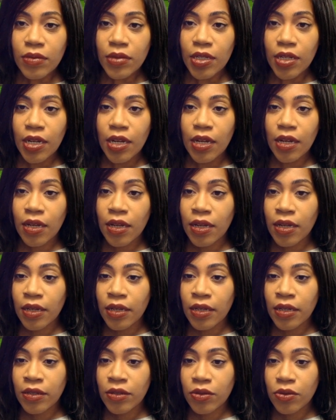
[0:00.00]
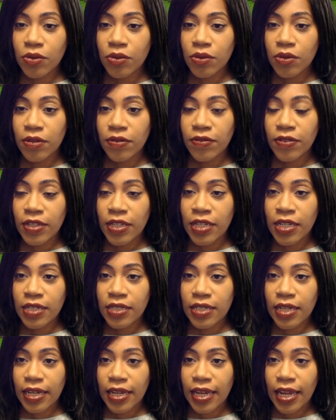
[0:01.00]
And all of
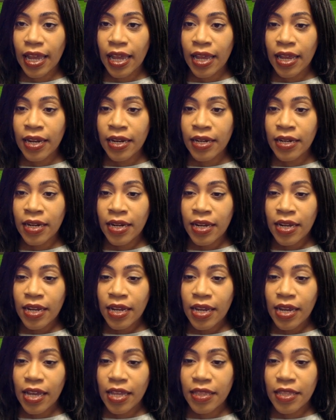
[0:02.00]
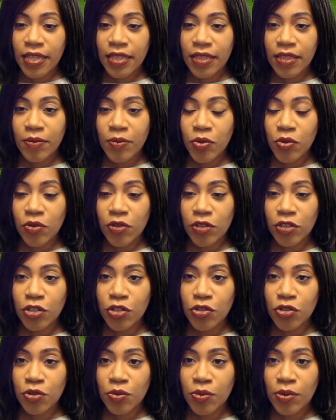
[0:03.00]
these again, and then the more
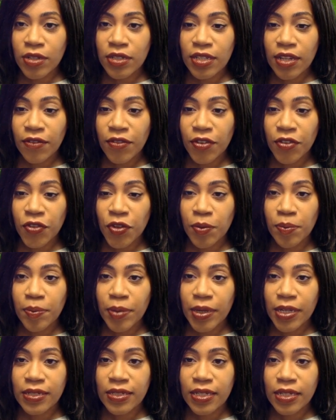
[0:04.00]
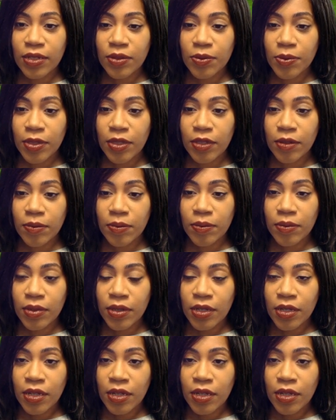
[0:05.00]
unusual ones have a few basics with them.